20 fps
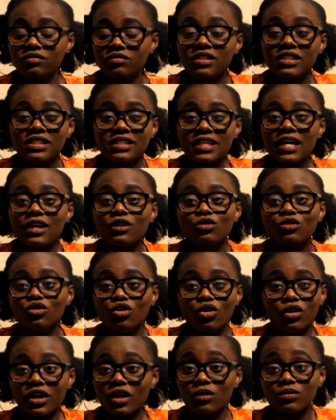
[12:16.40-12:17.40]

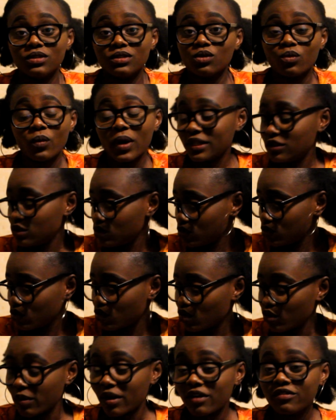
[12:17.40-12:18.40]
Detangle your hair with a white tooth
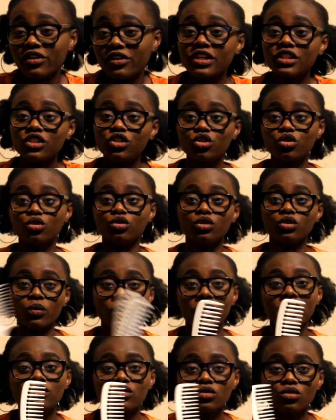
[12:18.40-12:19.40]
comb. I've already showed you a
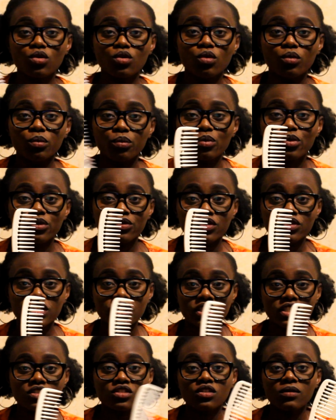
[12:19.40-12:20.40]
white tooth comb
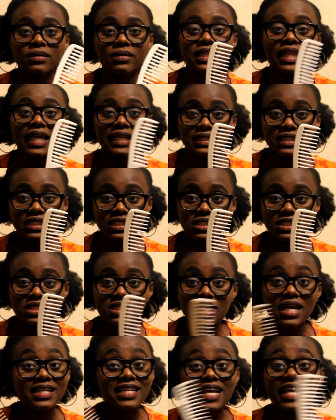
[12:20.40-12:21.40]
previously, something like
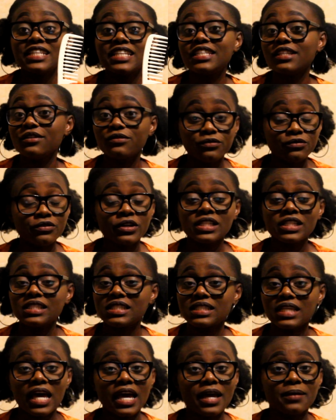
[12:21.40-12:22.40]
this. There are
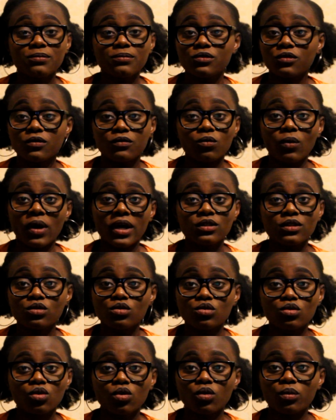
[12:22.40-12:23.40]
different types of white
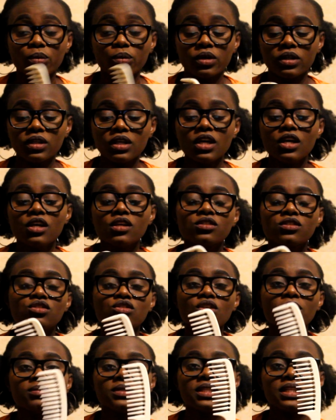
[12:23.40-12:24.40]
tooth comb, but
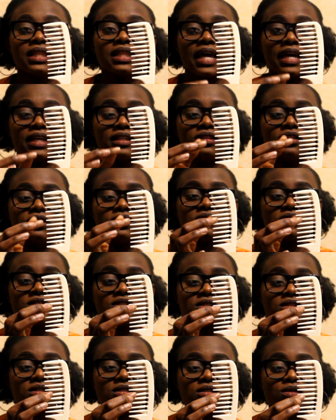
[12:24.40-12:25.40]
something like
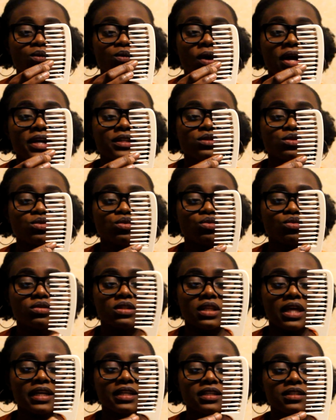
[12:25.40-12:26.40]
this white
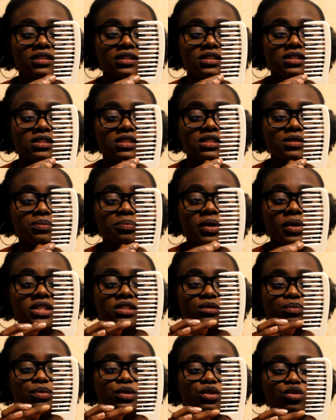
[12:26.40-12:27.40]
tooth, like the
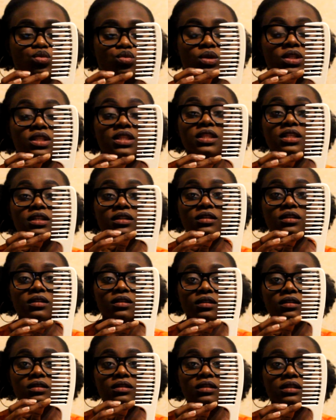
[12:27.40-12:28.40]
space between
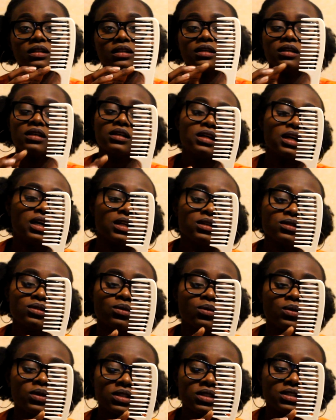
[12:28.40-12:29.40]
the, I don't
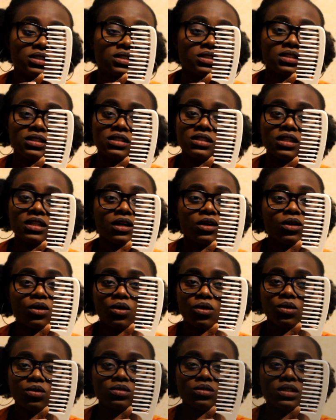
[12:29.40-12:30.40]
know what these things are
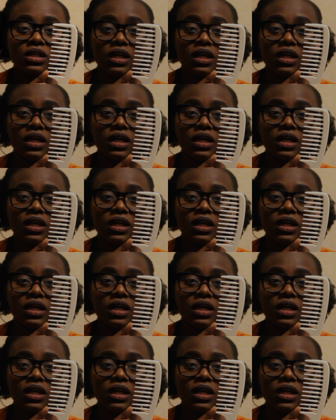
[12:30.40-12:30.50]
called,